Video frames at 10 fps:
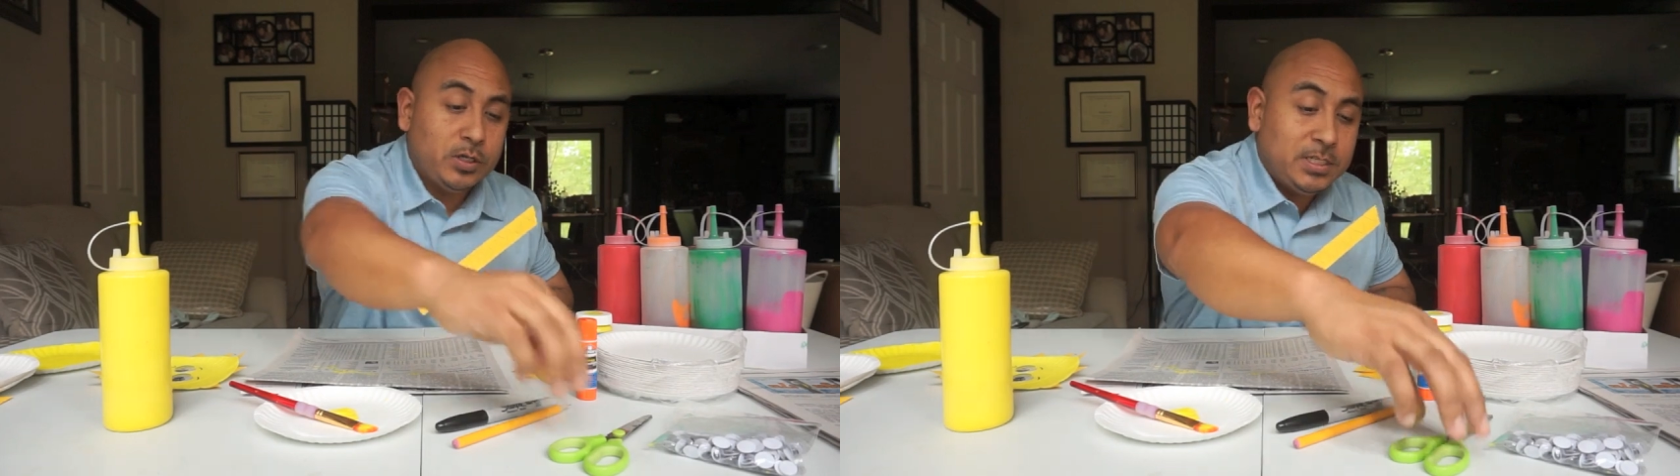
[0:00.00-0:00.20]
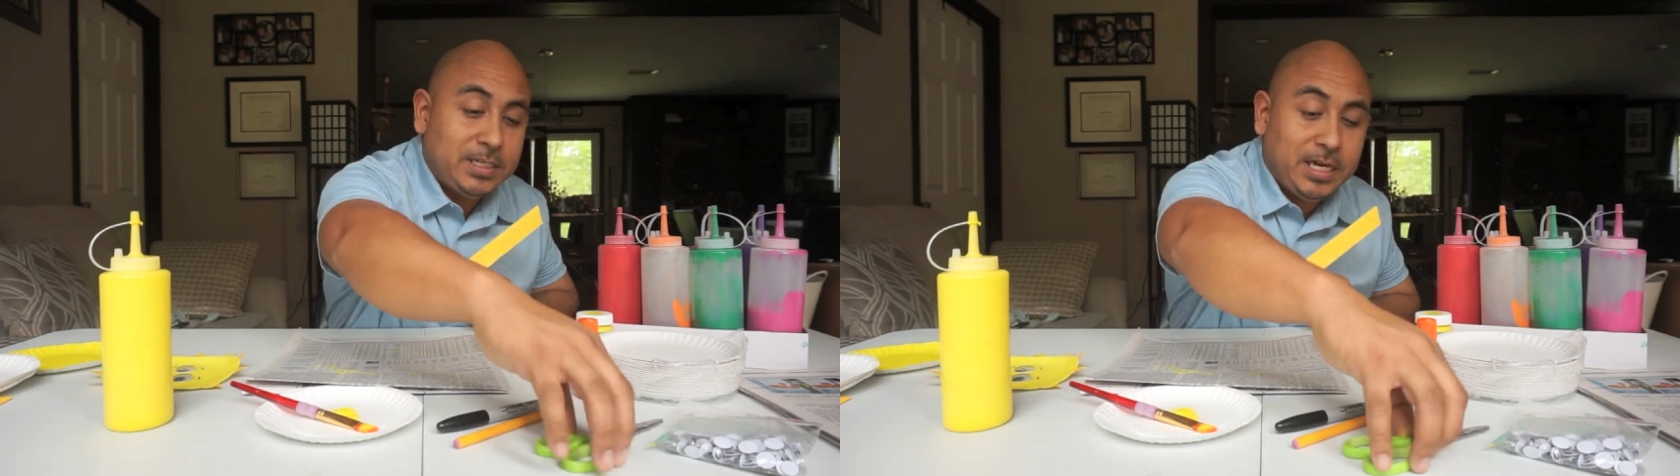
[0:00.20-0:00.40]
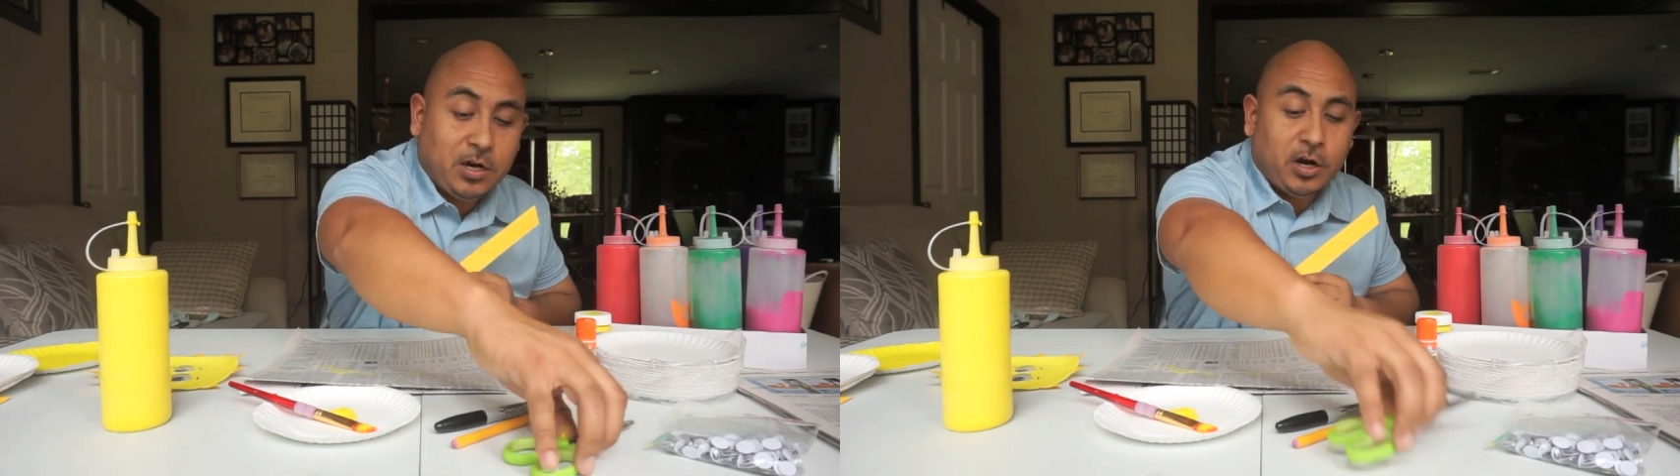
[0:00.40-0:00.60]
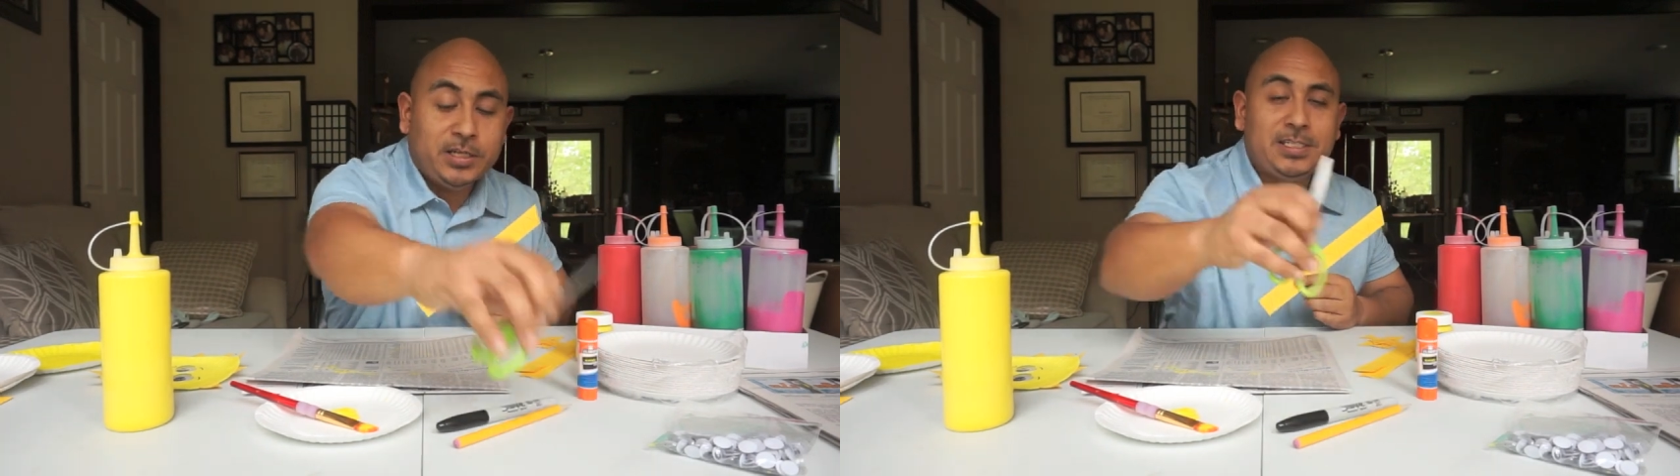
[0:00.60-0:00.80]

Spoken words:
to take our